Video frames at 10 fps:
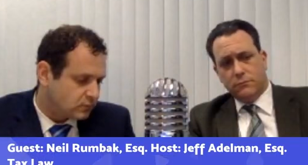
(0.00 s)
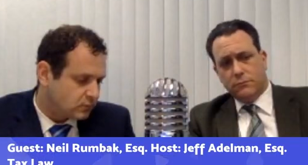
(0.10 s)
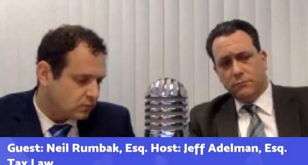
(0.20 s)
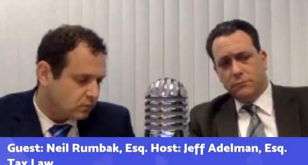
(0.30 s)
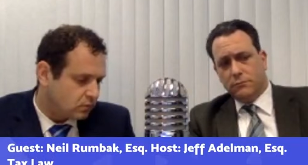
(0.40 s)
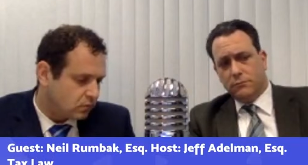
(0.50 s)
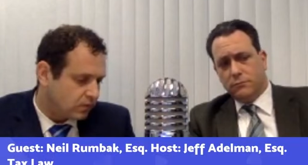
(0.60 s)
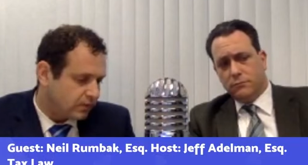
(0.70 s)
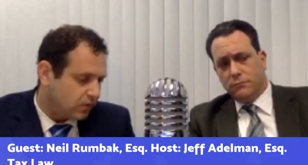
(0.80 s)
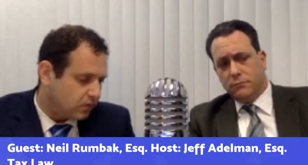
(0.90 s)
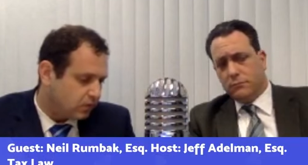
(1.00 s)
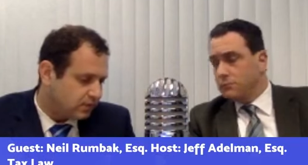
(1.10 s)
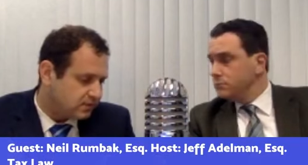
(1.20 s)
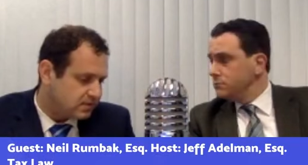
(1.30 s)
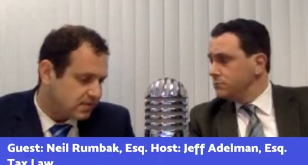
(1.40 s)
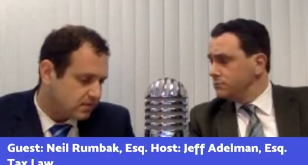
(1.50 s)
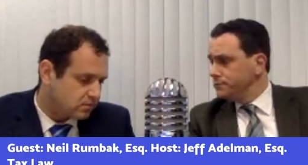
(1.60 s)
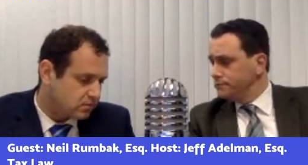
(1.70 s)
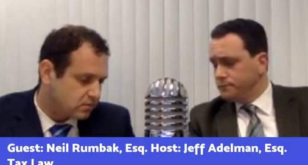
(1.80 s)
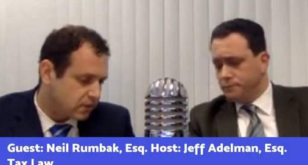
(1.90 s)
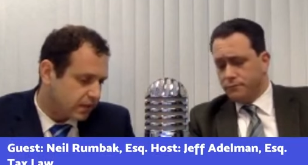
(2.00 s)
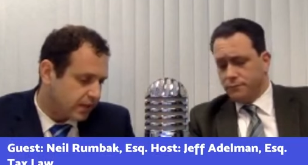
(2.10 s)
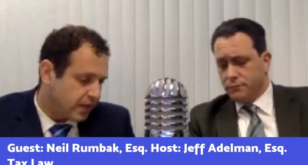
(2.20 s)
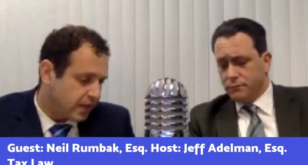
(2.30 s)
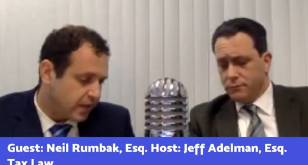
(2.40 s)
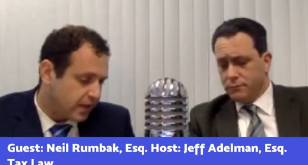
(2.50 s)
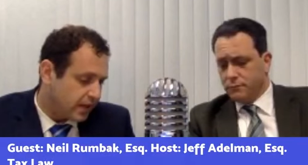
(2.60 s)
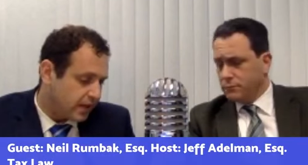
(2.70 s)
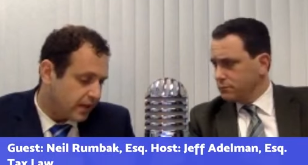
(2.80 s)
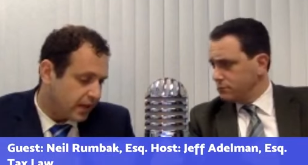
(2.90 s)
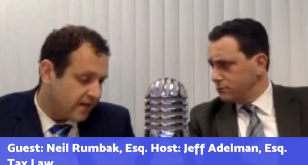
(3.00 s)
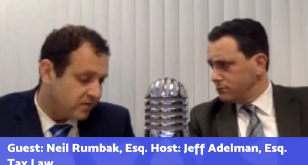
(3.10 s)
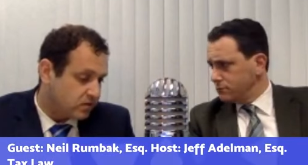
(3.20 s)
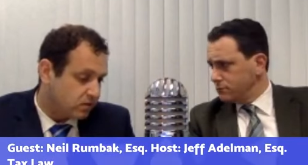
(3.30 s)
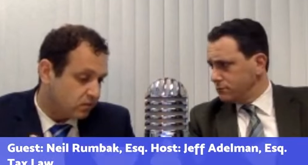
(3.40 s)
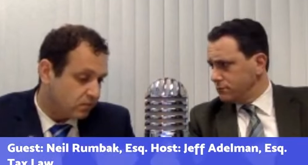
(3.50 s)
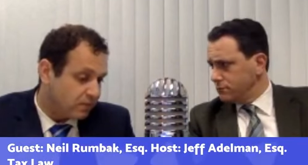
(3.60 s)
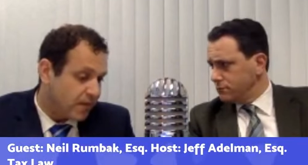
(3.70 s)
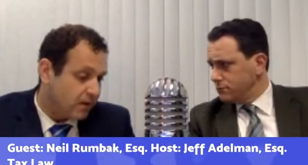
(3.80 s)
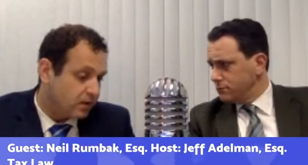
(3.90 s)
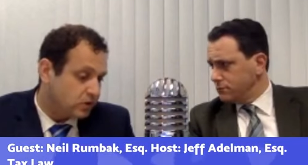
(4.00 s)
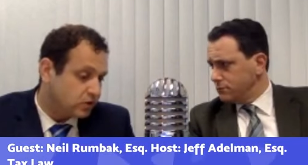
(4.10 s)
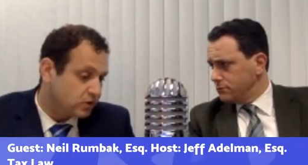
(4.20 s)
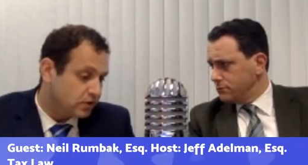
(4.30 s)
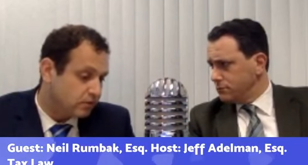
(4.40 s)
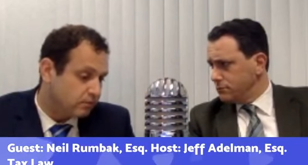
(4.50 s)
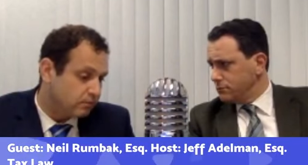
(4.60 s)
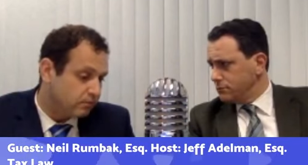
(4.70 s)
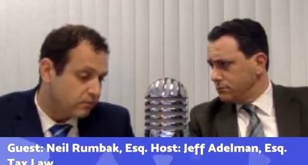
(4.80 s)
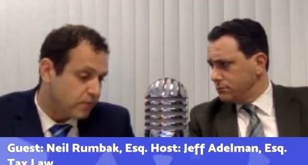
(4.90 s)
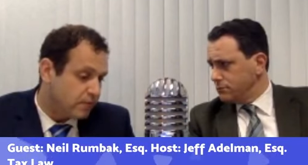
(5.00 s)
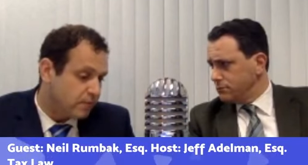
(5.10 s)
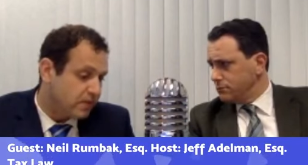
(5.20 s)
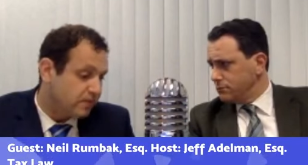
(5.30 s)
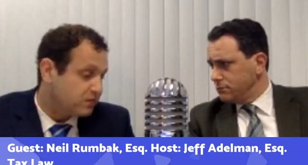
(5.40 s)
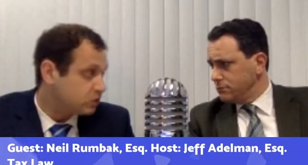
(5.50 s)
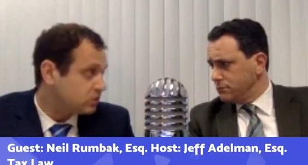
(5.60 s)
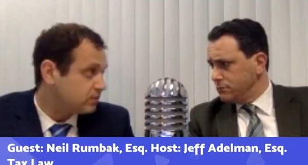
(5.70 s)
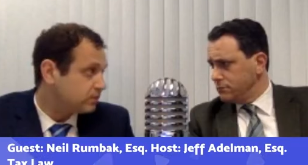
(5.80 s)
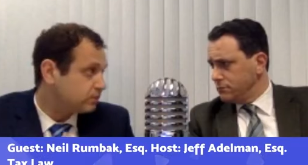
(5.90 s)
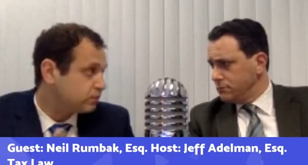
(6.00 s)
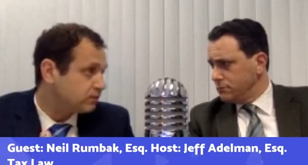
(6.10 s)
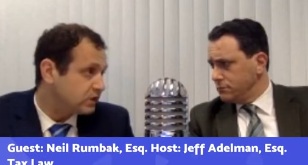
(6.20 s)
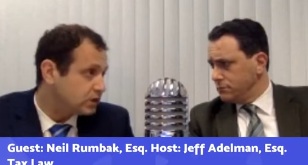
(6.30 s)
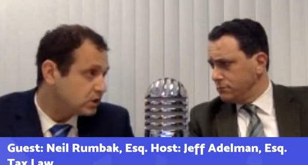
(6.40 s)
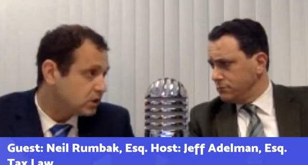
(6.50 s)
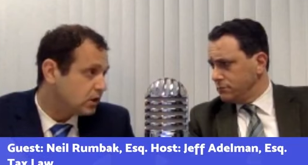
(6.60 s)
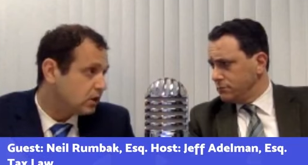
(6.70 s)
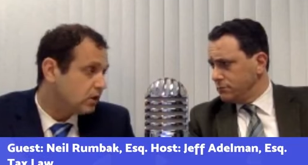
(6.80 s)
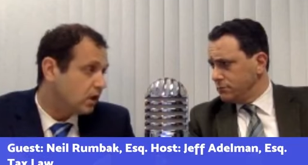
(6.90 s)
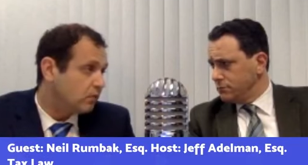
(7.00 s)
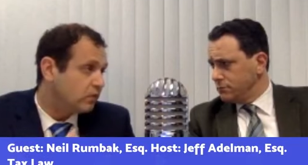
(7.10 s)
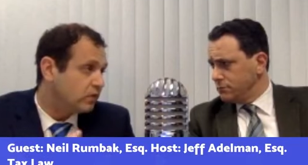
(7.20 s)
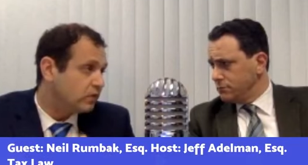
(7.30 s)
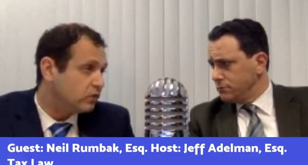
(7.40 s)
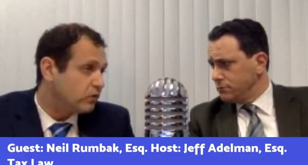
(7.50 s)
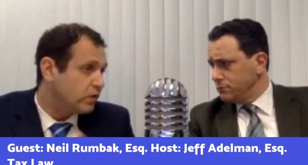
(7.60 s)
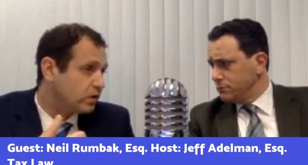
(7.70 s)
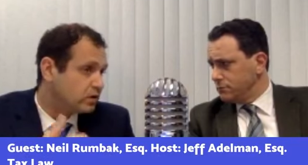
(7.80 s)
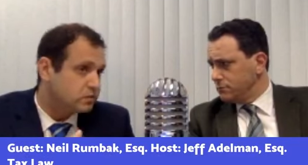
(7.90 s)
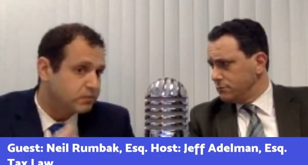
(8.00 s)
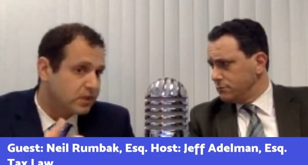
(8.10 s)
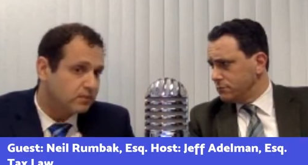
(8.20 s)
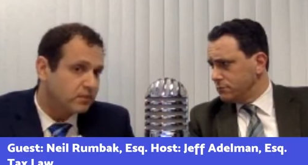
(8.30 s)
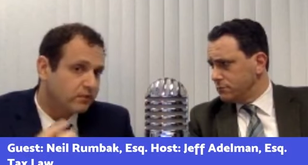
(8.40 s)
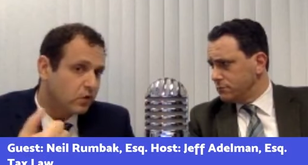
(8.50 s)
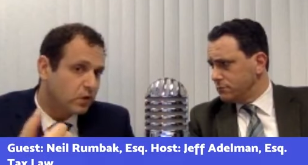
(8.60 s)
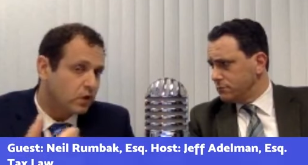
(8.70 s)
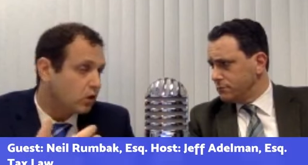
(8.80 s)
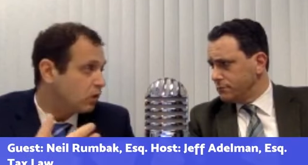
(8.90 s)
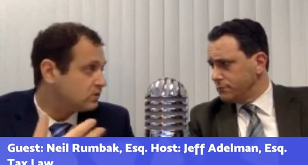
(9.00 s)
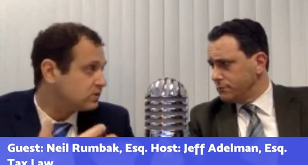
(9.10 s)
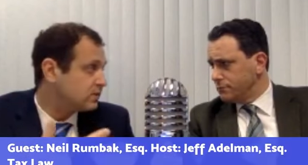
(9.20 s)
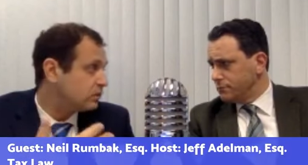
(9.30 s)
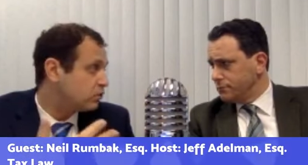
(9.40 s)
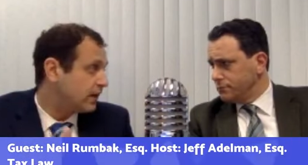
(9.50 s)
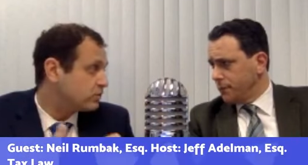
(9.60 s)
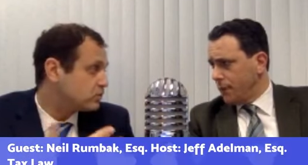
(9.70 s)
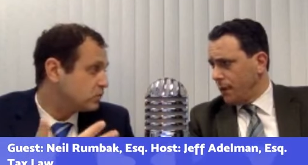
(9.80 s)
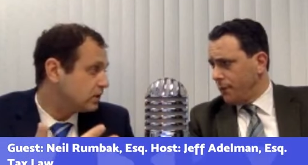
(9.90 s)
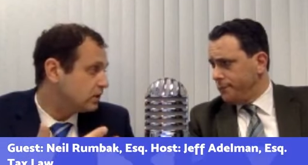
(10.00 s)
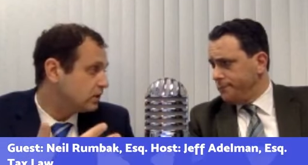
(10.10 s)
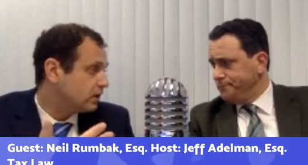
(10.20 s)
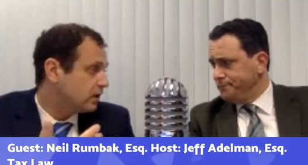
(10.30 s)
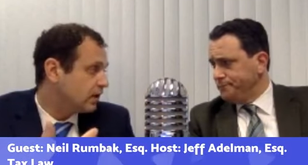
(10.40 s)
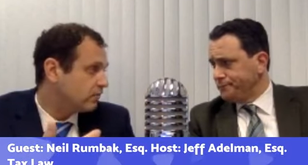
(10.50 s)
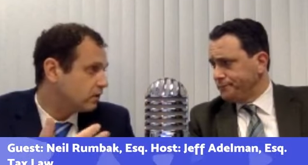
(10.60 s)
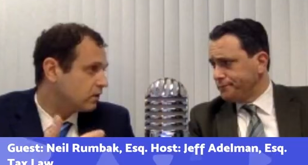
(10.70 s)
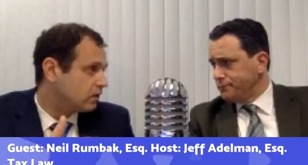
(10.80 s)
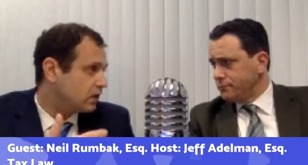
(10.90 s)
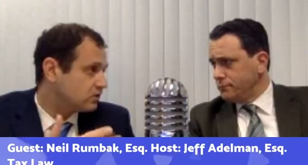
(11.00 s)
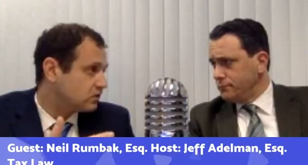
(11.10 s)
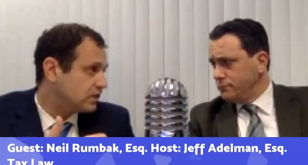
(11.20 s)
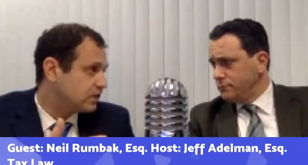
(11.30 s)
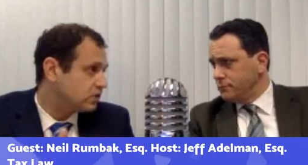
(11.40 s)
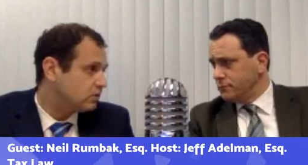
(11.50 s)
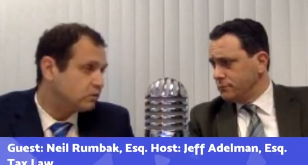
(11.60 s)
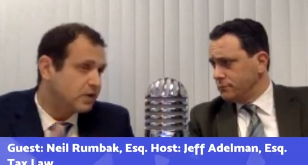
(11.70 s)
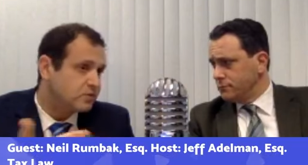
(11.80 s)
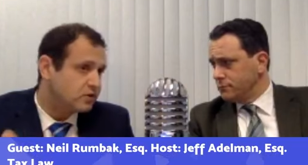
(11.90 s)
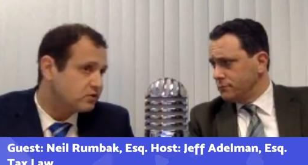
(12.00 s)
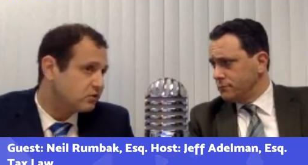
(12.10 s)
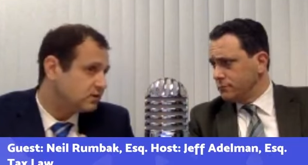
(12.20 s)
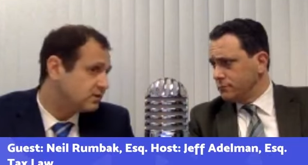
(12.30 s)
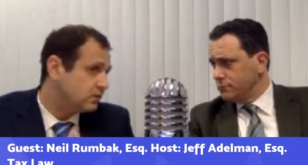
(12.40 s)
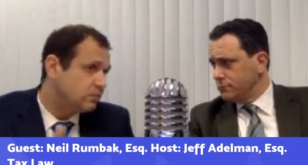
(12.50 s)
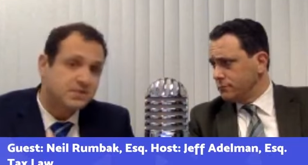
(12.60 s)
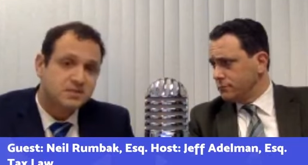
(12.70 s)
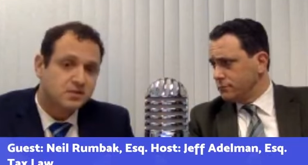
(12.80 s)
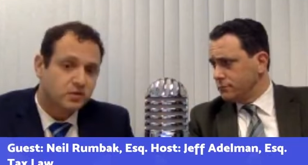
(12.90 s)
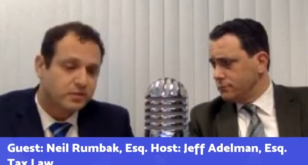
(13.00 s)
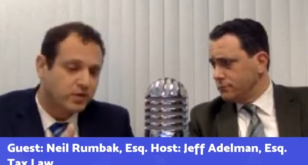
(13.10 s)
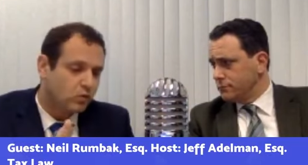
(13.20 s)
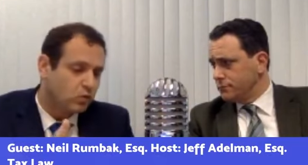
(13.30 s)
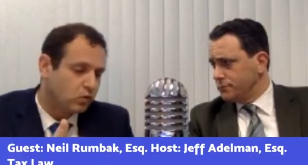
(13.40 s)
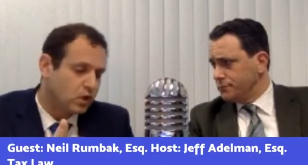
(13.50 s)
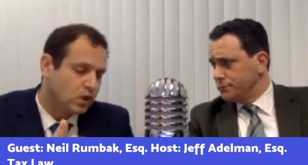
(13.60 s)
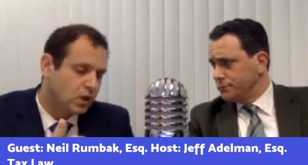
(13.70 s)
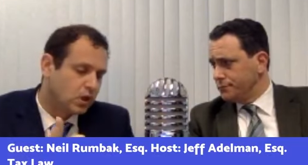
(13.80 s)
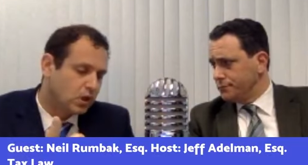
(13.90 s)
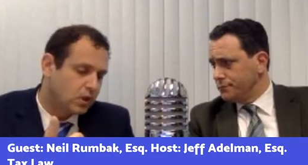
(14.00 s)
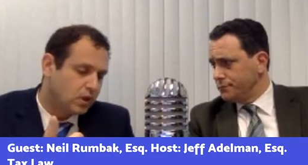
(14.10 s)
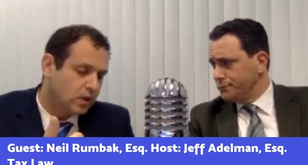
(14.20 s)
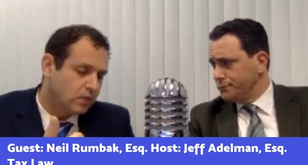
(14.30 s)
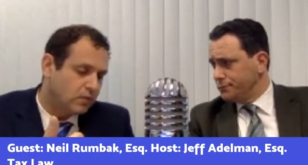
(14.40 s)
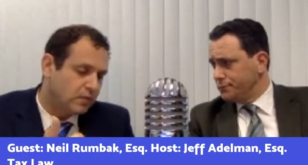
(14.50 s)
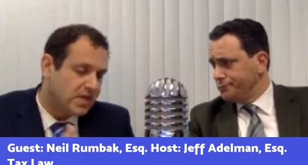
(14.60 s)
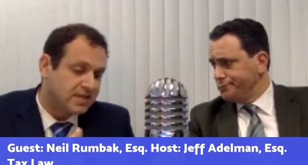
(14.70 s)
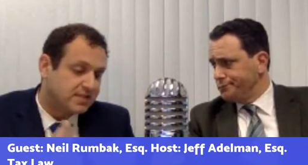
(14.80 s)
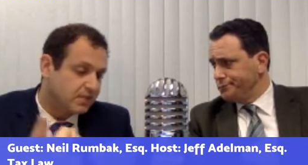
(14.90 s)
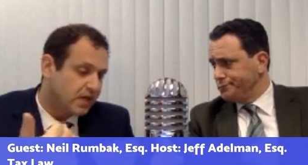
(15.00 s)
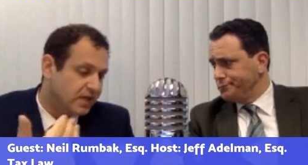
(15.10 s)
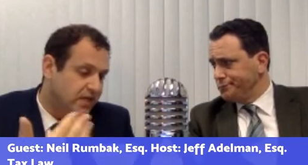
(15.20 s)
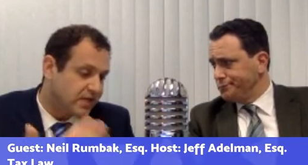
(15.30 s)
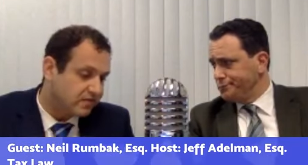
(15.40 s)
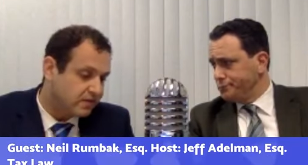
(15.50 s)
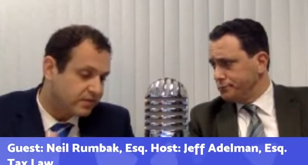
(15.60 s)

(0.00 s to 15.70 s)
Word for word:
Speaker 1: want to be open and say uh, and, and, and, have a matter that you think may be beneficial to be privileged, um, you may want to just pick up the phone and call and see, and perhaps we could have a, a consultation. Perhaps you're entering into a business agreement or um, making some kind of gift to